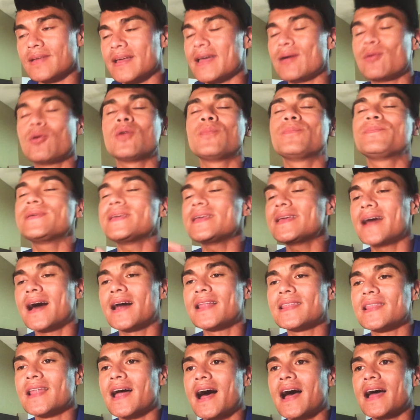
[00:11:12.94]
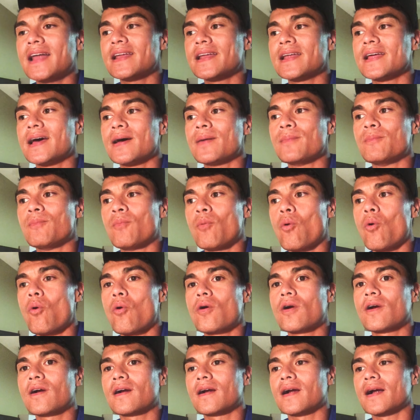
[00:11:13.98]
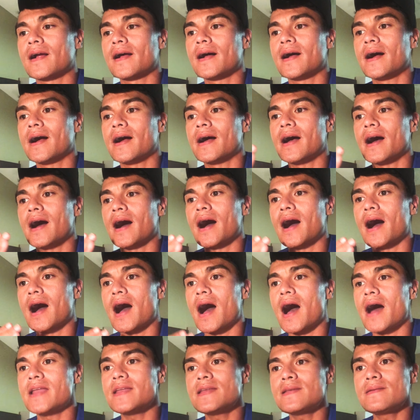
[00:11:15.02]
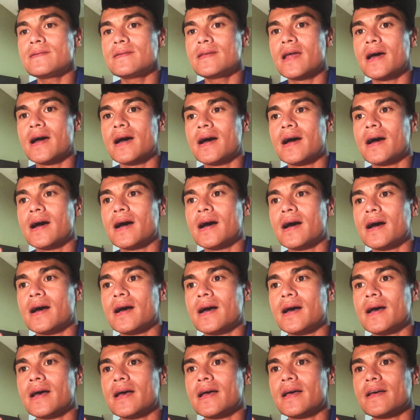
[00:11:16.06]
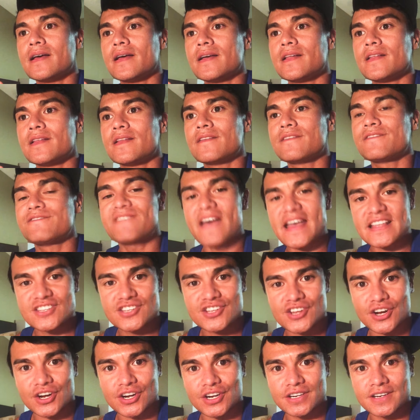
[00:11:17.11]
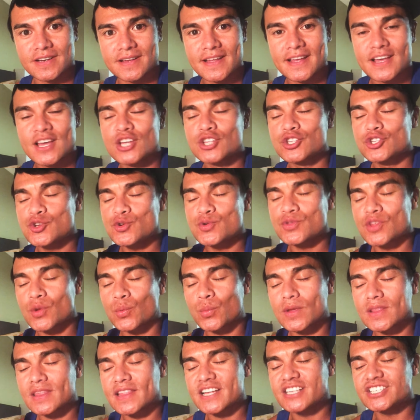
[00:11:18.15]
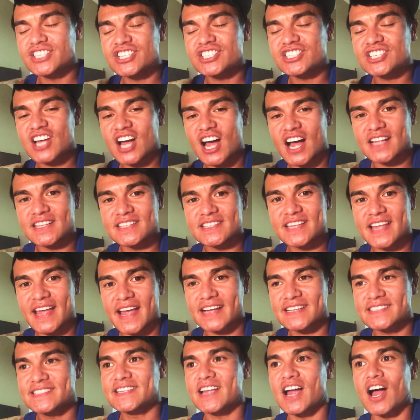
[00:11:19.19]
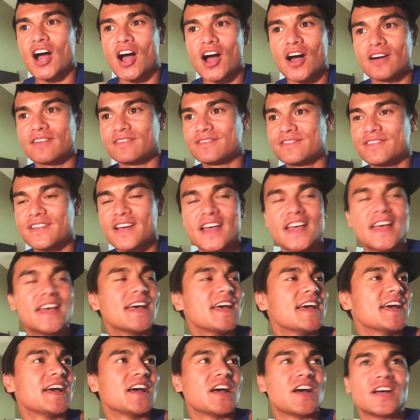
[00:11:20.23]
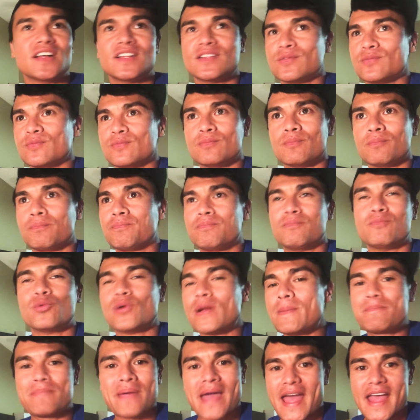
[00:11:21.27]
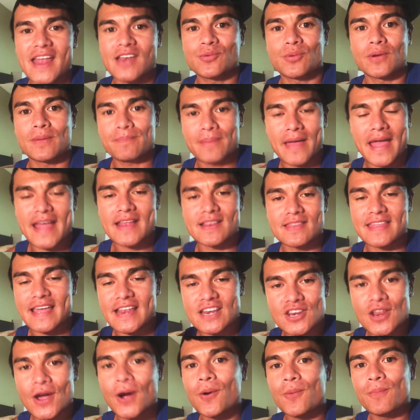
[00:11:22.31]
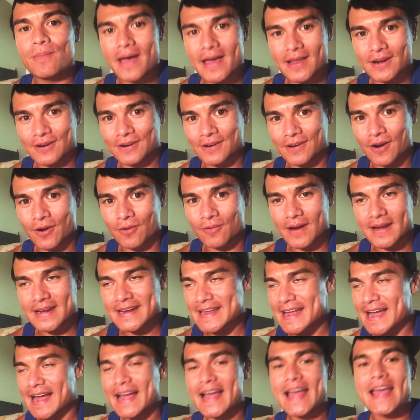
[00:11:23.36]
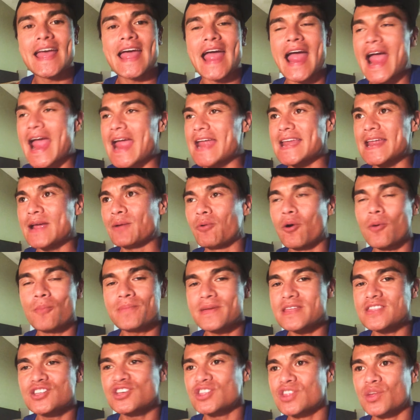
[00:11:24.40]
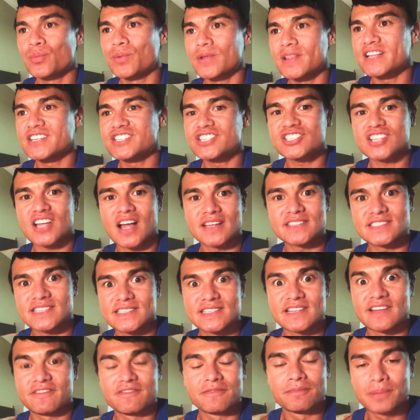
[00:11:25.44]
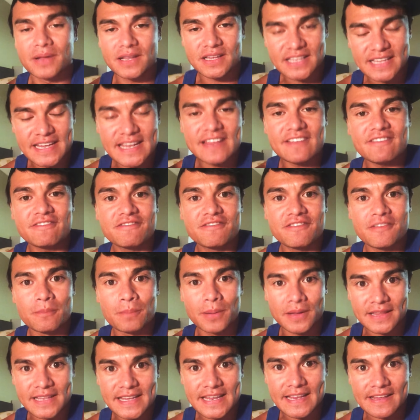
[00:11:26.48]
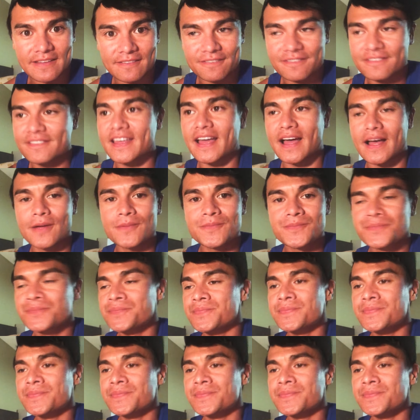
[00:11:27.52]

it will be a lot more unfettered to the religious context of repent, repent. They know better already, yeah? And it won't be to the religious context of believe, believe, yeah?